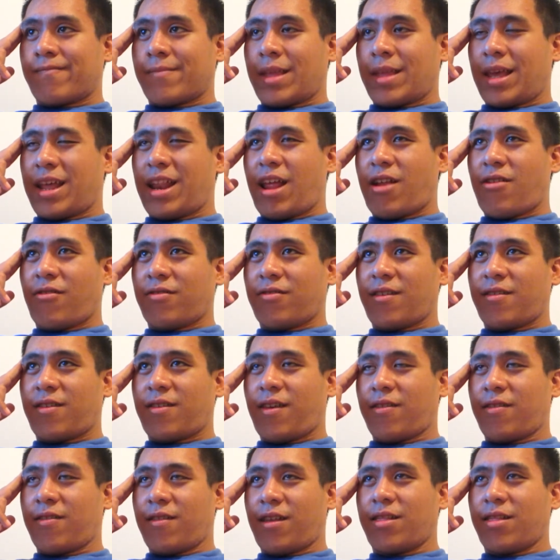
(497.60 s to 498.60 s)
And I know this
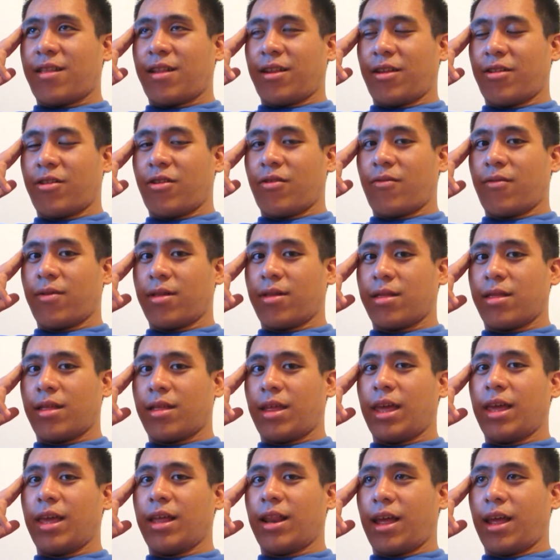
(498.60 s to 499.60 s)
has nothing to do with
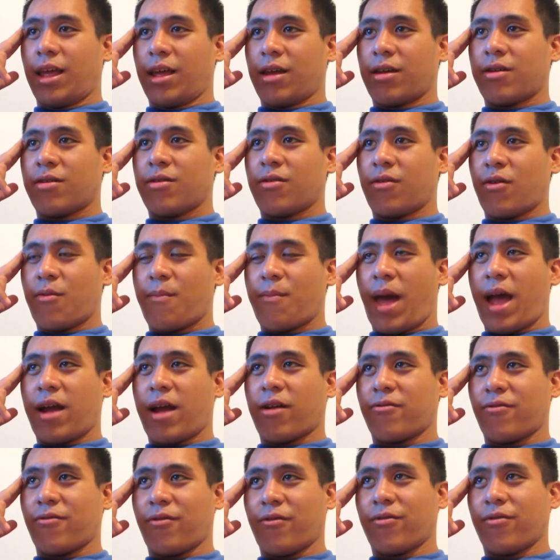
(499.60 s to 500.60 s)
eating or
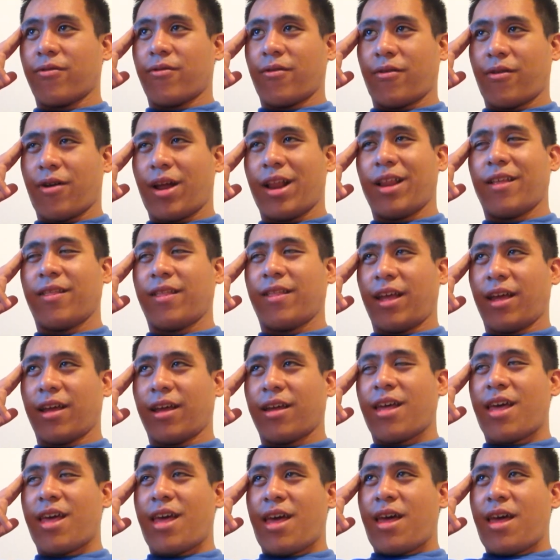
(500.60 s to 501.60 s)
macros or
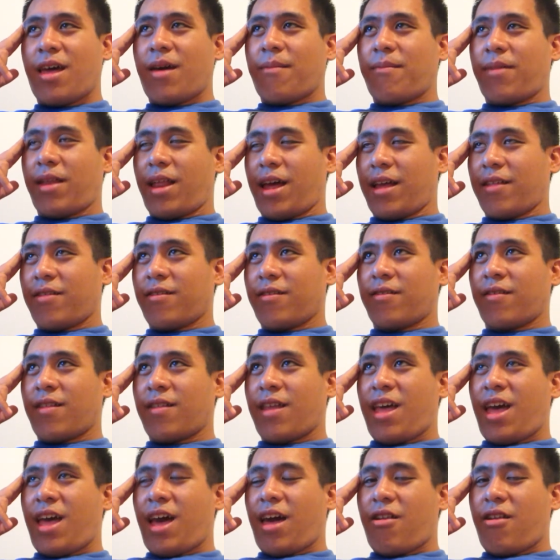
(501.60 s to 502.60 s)
anything, but I
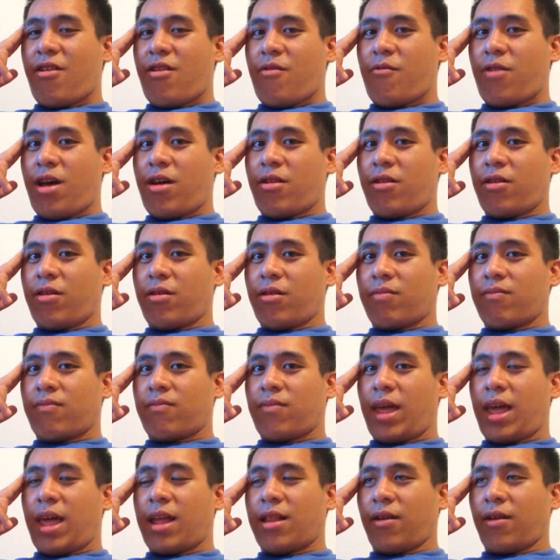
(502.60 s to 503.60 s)
don't know how to
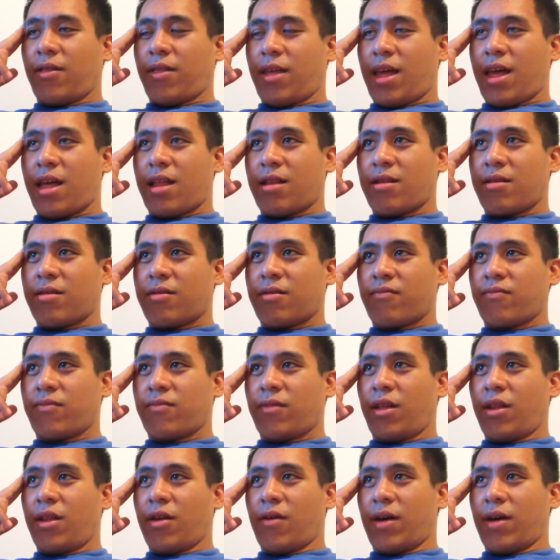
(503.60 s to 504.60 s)
handle that.
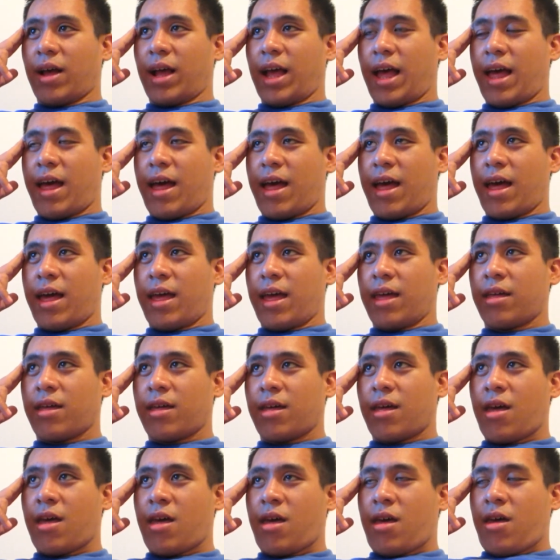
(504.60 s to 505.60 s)
A guy
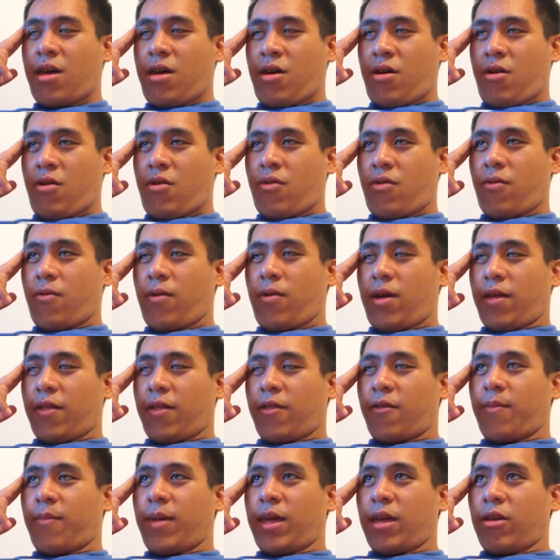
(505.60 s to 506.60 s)
who
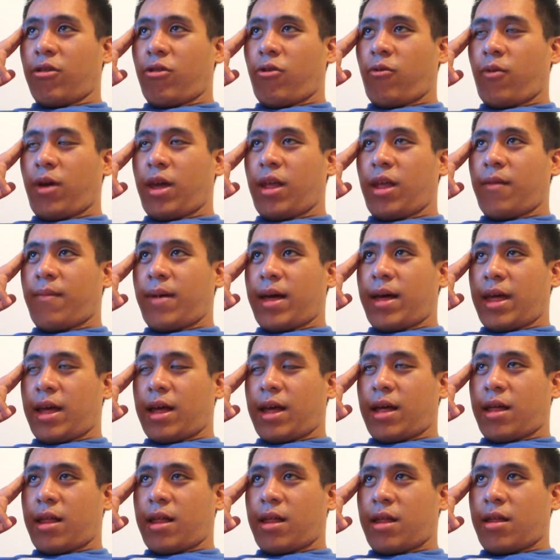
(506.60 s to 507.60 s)
is being trained
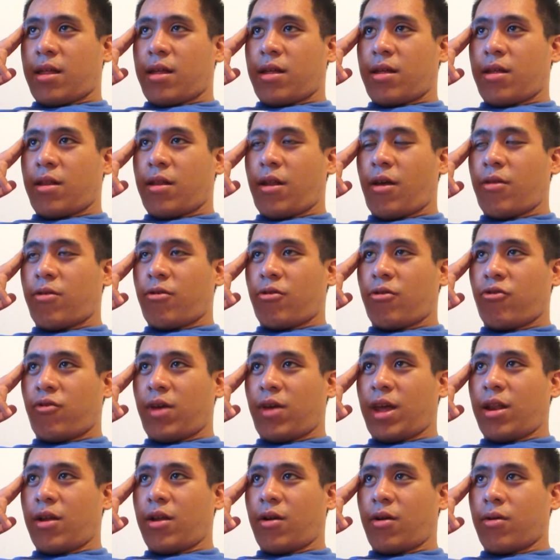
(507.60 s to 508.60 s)
by another
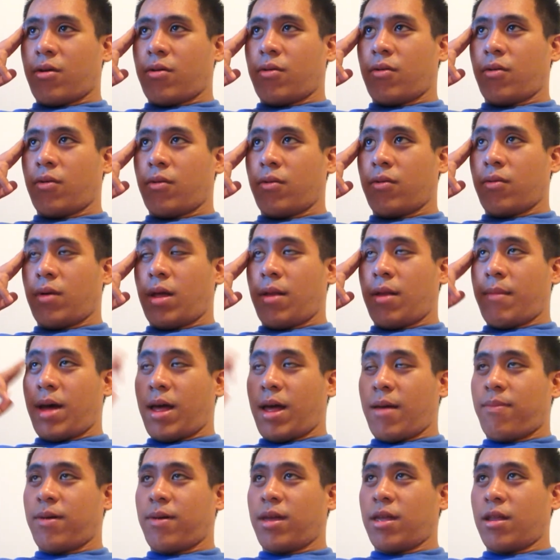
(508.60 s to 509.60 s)
trainer who, in my
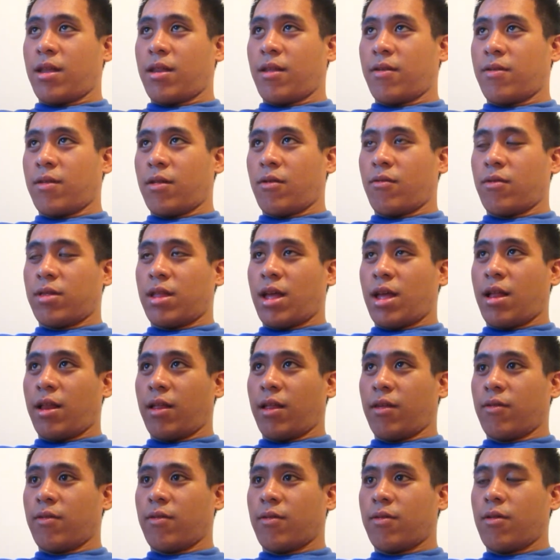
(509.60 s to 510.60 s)
opinion, doesn't know what the hell
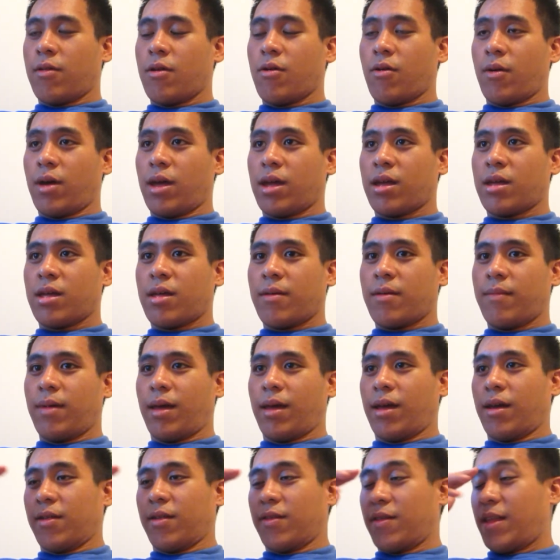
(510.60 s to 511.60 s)
he's doing
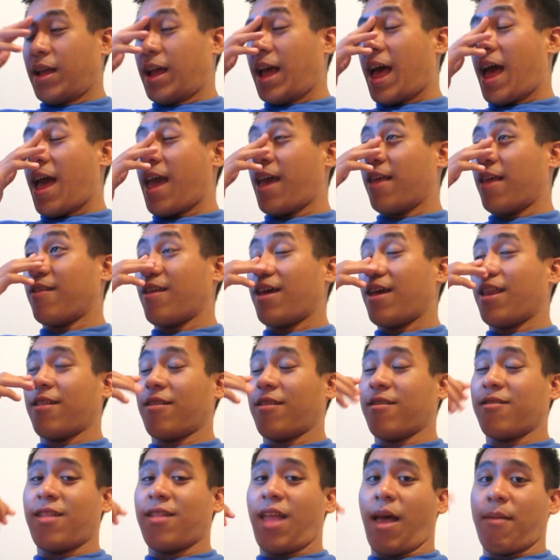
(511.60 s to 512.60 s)
because the guy is headed
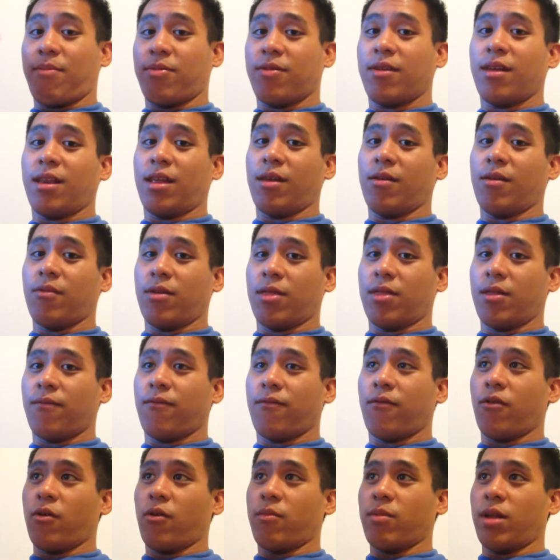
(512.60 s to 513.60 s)
to Snap City with the
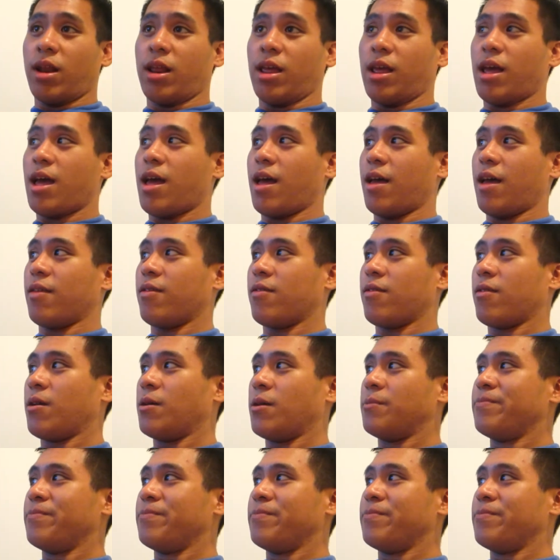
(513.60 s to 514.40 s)
form that he has.